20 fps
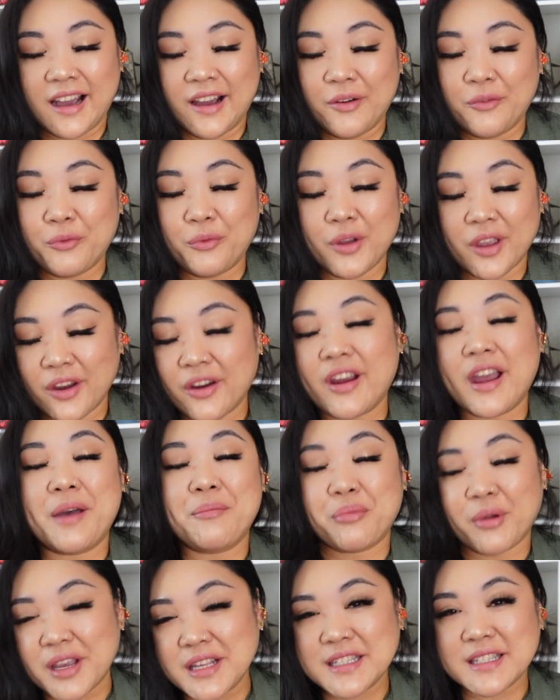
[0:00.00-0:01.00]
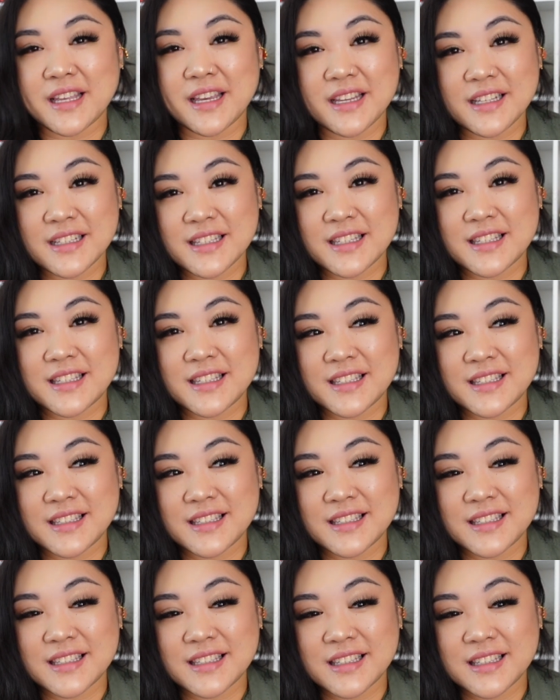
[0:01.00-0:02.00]
we are at
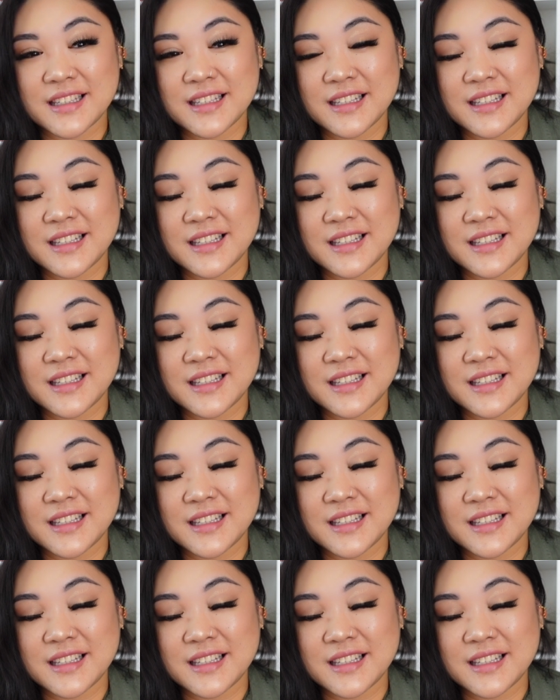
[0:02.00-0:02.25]
Bracelets.